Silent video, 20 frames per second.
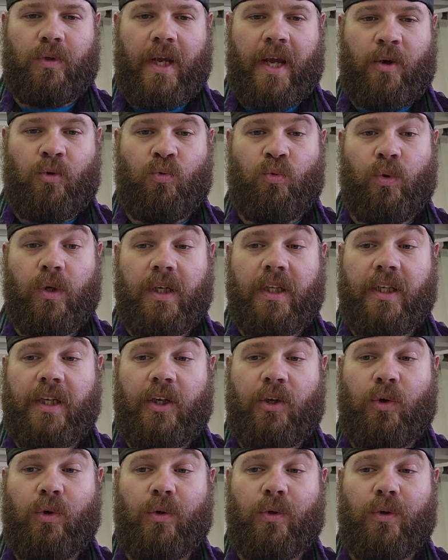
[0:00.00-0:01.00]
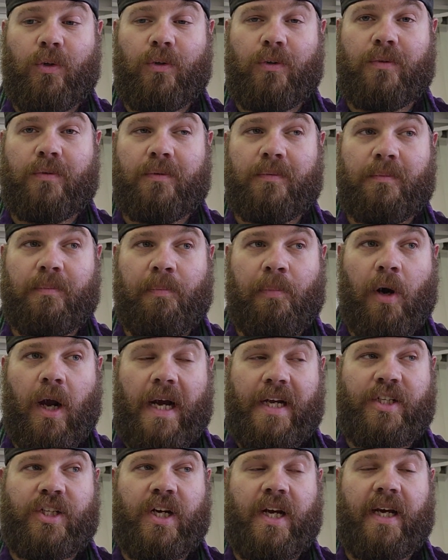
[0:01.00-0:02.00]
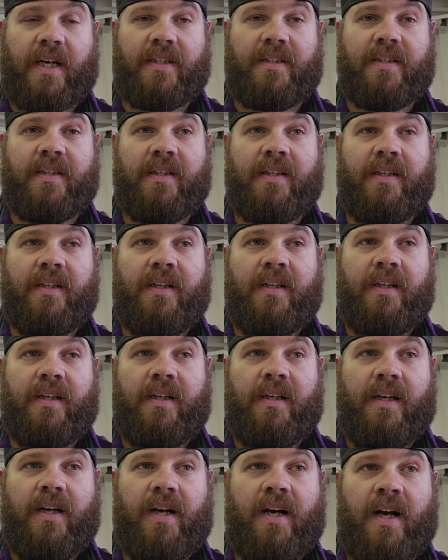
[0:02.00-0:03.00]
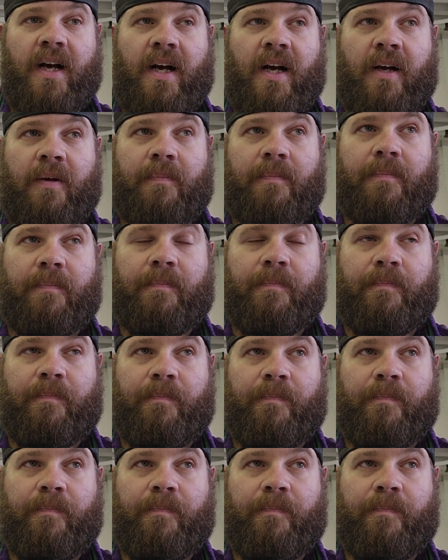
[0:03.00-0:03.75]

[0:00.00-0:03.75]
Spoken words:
really cool project planned